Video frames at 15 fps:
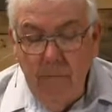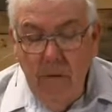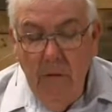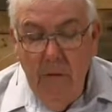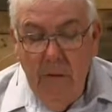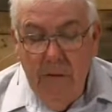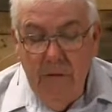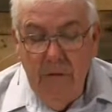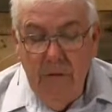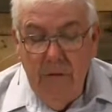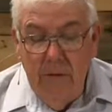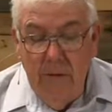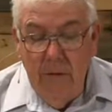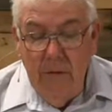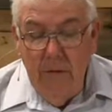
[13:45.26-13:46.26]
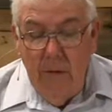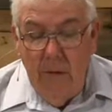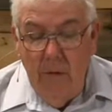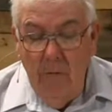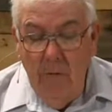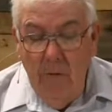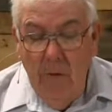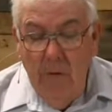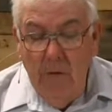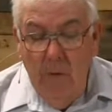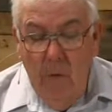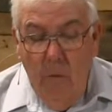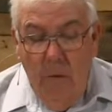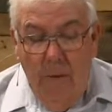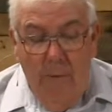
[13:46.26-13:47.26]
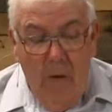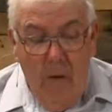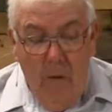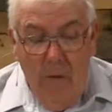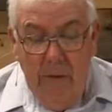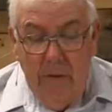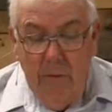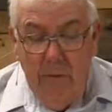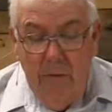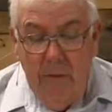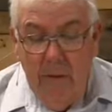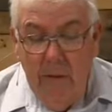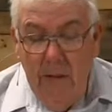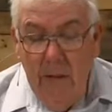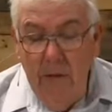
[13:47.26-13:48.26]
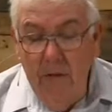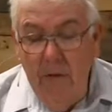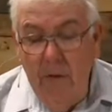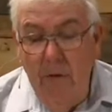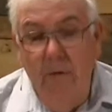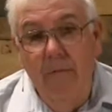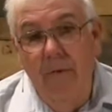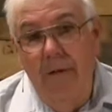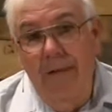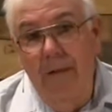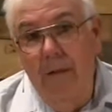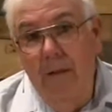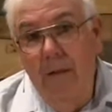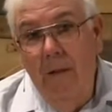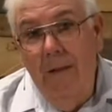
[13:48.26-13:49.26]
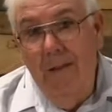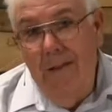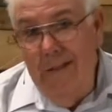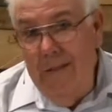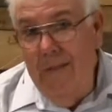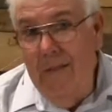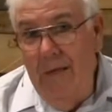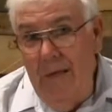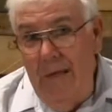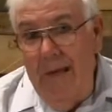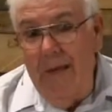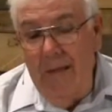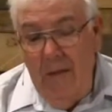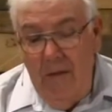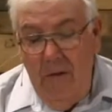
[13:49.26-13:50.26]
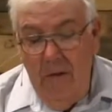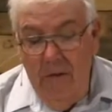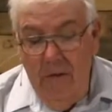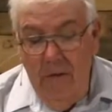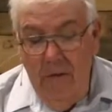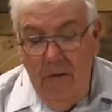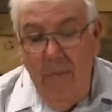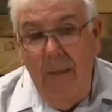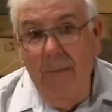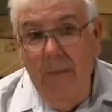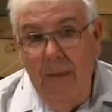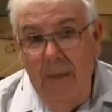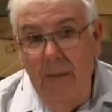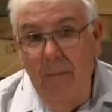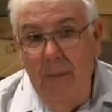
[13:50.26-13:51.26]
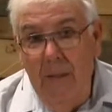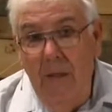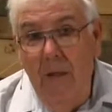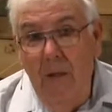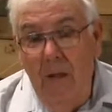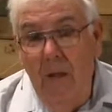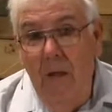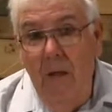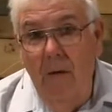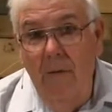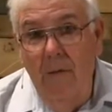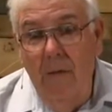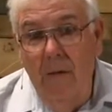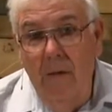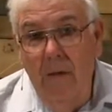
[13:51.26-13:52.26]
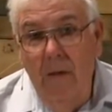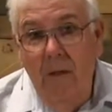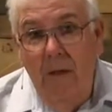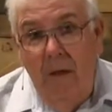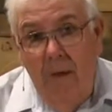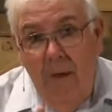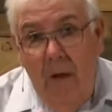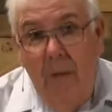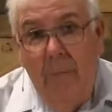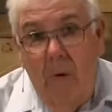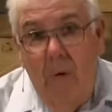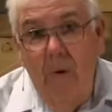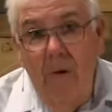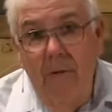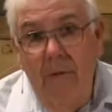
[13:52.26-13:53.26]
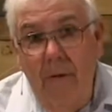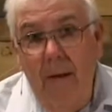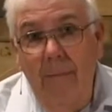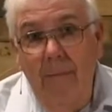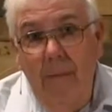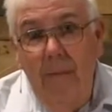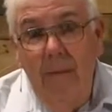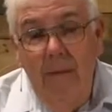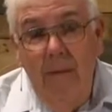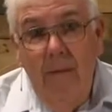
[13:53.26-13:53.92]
The listener says, so when I'm always with the kids, you're feeling disconnected, aren't you? And maybe a little bit unloved and not part of the family.